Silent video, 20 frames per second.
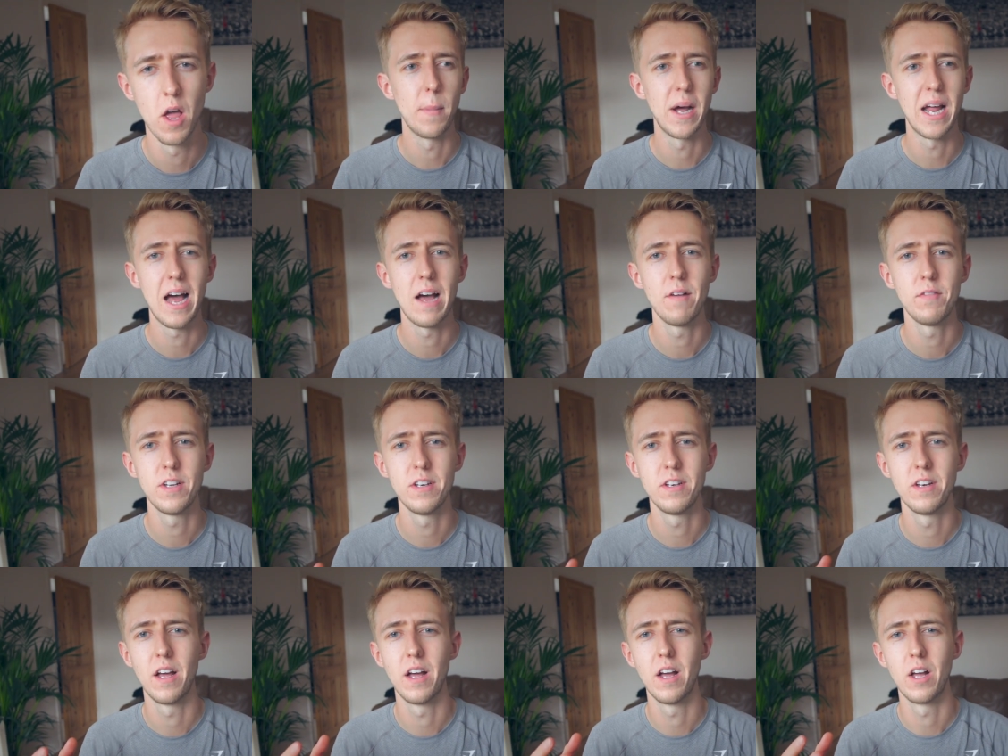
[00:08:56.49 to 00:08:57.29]
By
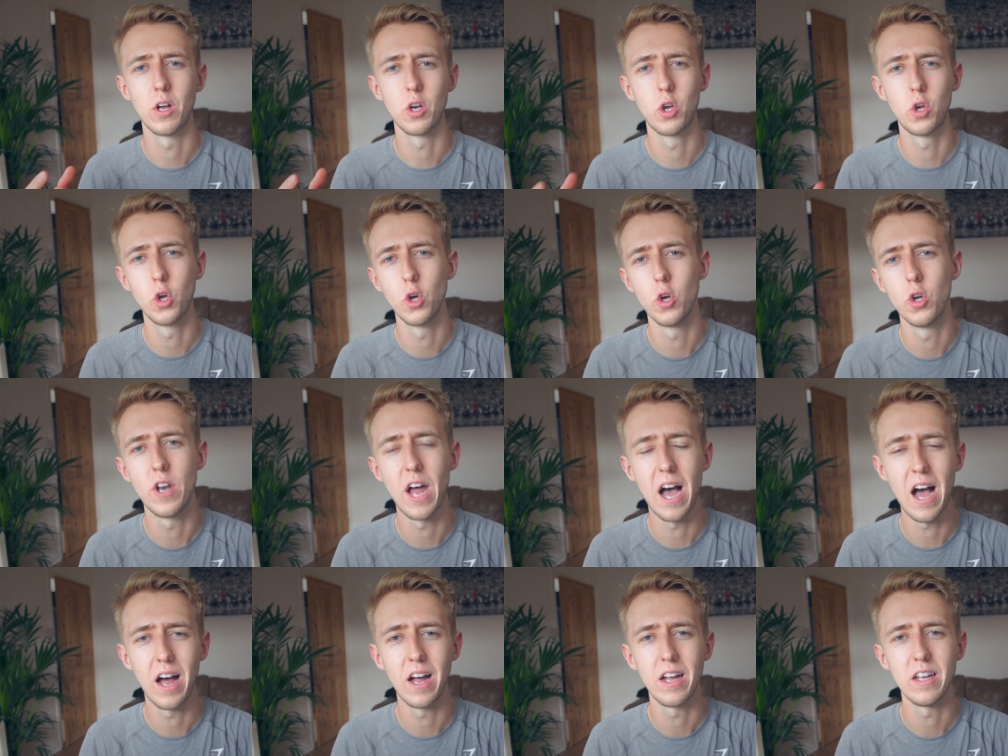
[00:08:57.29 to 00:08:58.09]
having a good
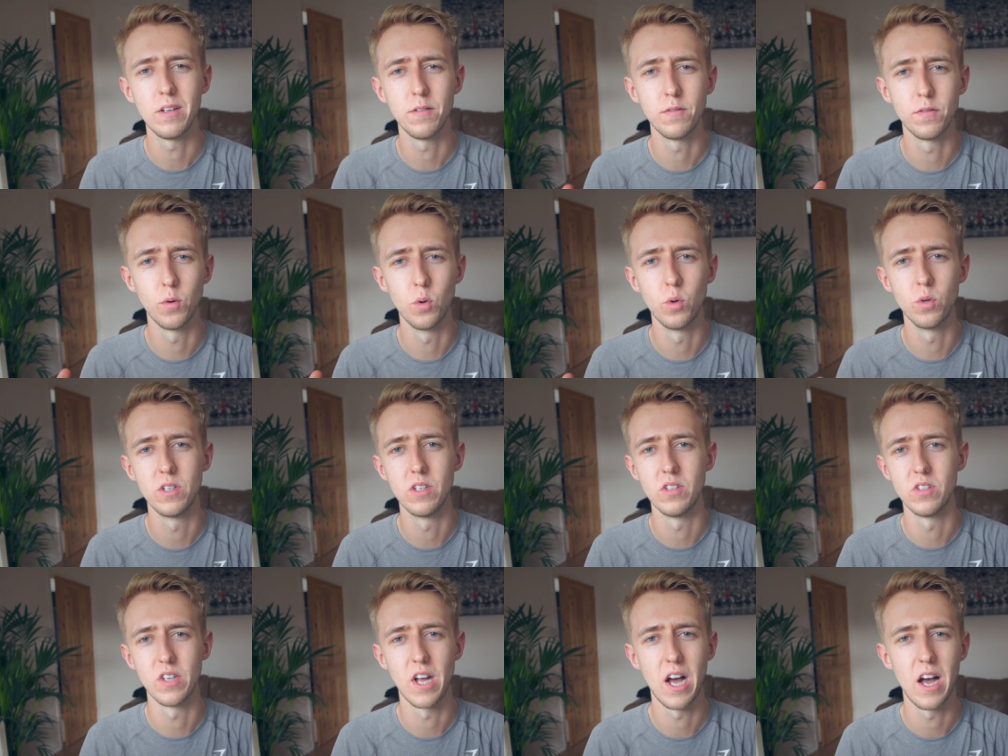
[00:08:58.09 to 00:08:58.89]
eye for
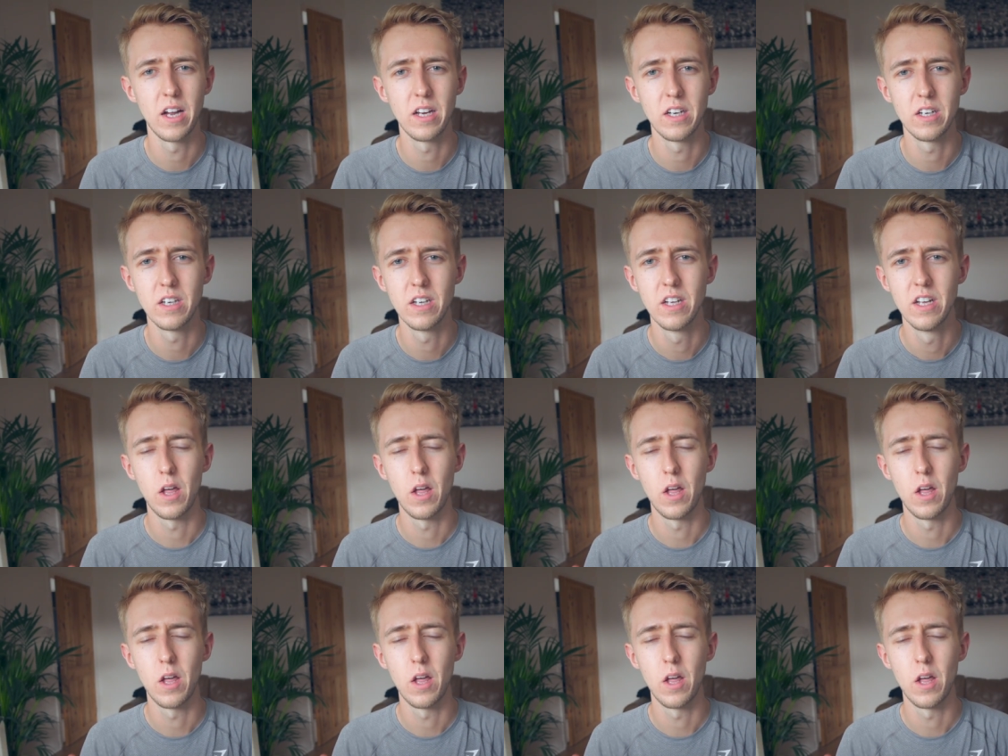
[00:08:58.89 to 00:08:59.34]
design,